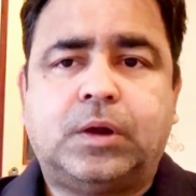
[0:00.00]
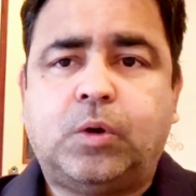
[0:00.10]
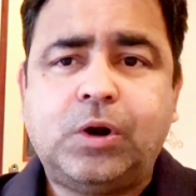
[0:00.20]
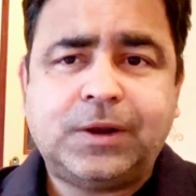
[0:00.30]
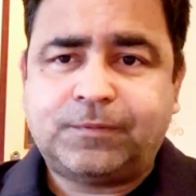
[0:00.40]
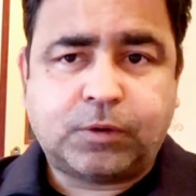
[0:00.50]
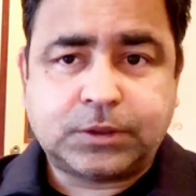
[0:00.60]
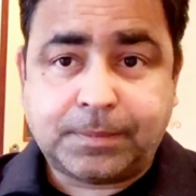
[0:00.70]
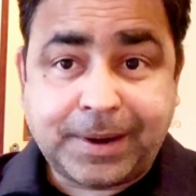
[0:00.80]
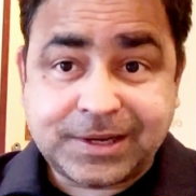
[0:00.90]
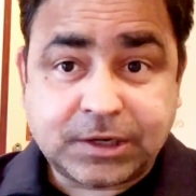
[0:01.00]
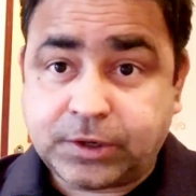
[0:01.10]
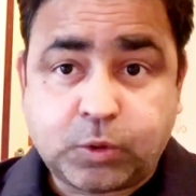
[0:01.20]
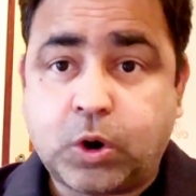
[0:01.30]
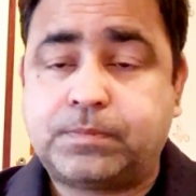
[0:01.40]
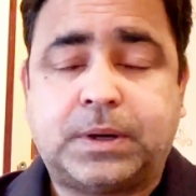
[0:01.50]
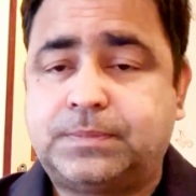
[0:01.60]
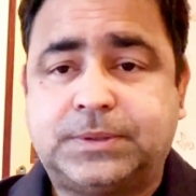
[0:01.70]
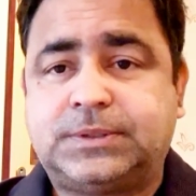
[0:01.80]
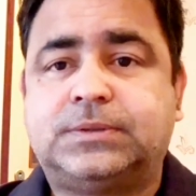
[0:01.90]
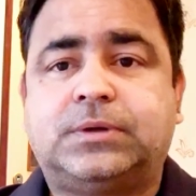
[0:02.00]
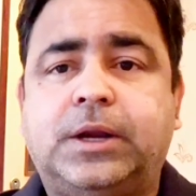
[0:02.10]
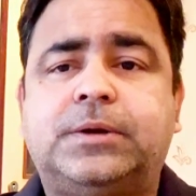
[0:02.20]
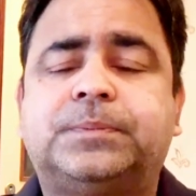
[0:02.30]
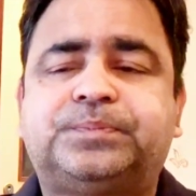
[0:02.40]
only for the medical record purposes, right?